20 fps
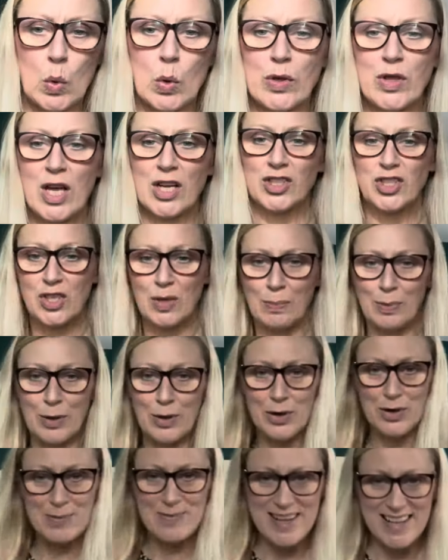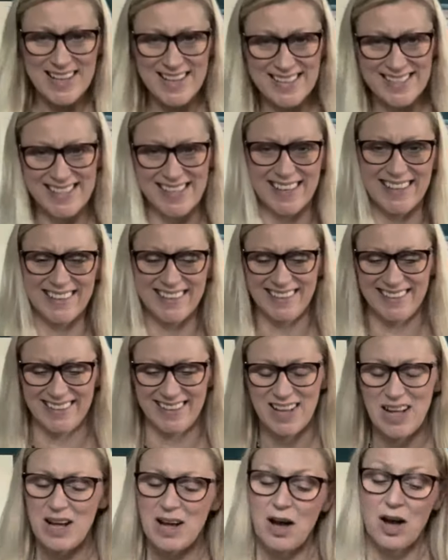Not your bloomers.
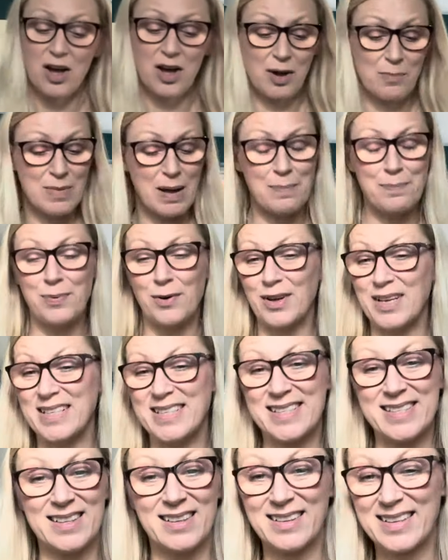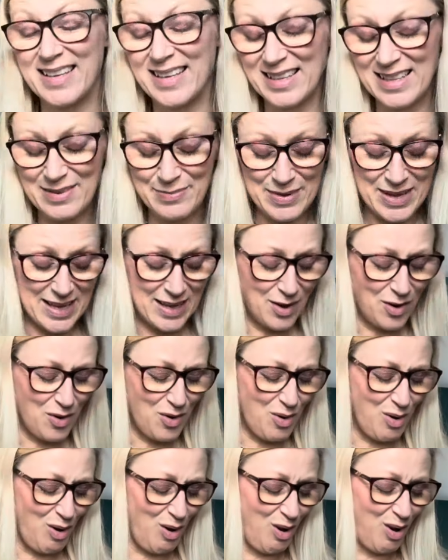Oh, my butt is still killing me.
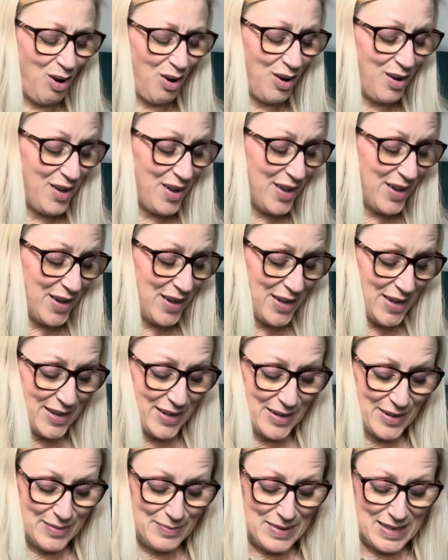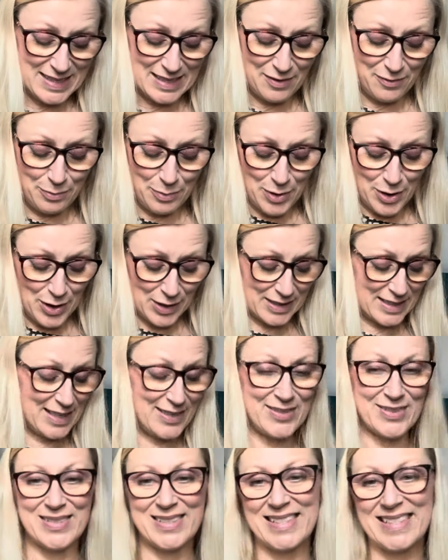Oh, means I've worked
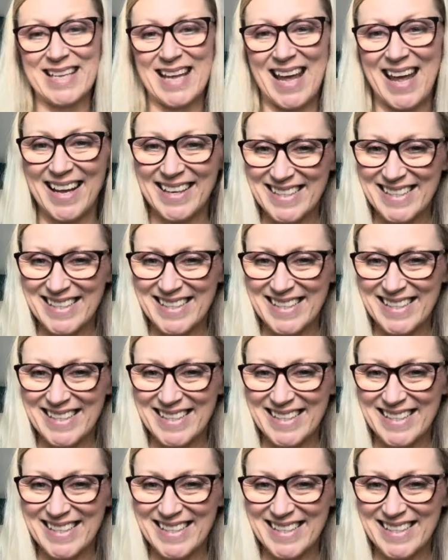it, doesn't it?